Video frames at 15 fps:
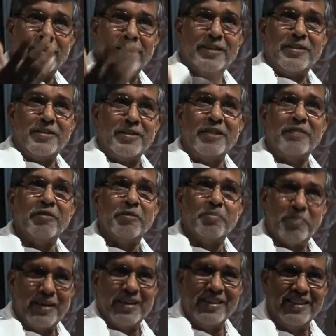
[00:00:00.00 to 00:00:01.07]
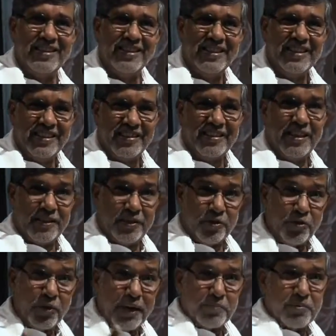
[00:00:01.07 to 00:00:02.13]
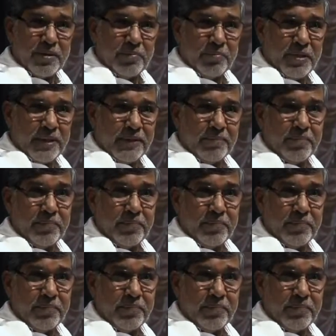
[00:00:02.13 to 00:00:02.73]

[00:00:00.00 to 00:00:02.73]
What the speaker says: can see with pride that you have something.